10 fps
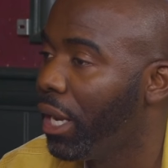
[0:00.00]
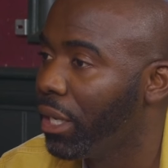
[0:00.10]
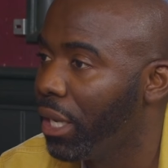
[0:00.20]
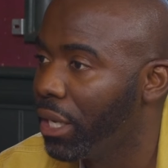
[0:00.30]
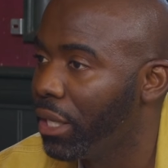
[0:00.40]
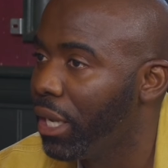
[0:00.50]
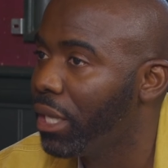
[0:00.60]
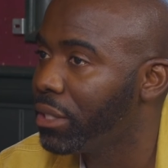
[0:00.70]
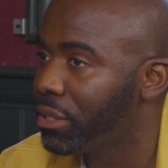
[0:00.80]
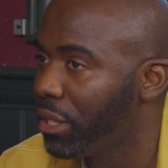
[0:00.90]
or, I, I can
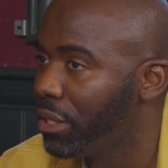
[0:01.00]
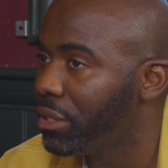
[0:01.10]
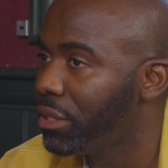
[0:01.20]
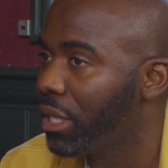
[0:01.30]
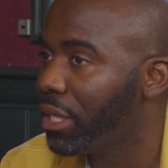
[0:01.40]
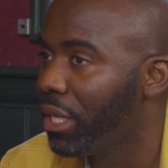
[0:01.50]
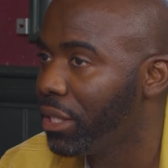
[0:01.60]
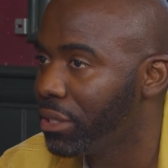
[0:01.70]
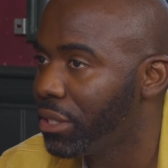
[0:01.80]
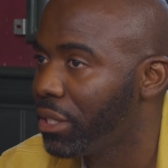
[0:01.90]
understand. I can
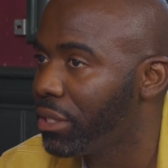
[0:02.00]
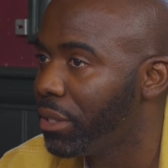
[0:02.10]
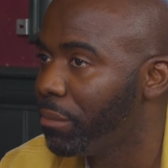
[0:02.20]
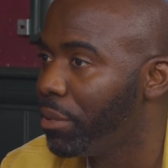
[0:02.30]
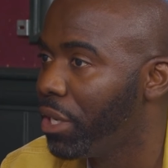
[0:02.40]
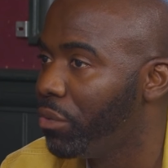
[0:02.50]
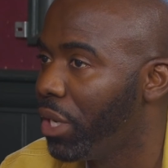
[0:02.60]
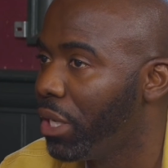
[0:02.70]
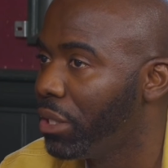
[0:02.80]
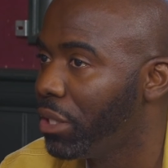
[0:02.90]
understand the part
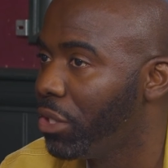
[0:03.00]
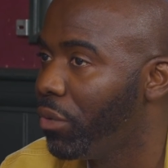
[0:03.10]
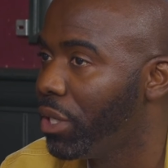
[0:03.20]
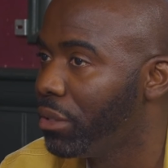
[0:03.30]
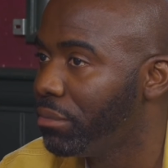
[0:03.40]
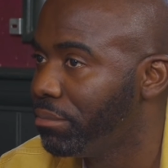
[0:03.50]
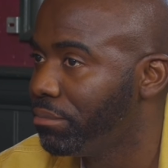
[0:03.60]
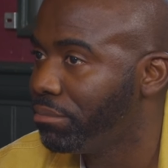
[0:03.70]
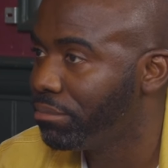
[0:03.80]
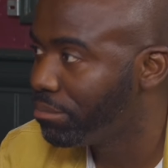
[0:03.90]
where they don't want to
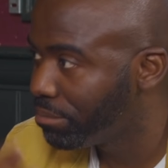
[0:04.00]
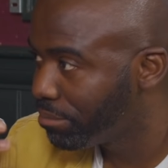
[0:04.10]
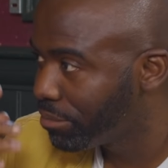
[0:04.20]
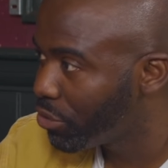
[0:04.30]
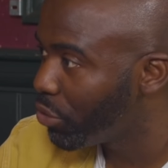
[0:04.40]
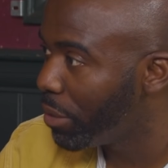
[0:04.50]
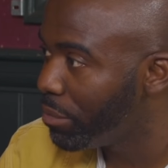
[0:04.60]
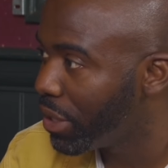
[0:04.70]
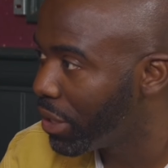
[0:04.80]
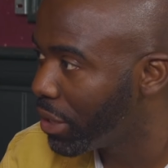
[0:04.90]
trigger
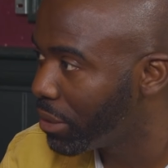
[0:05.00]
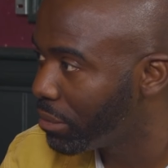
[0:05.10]
me again. Yeah,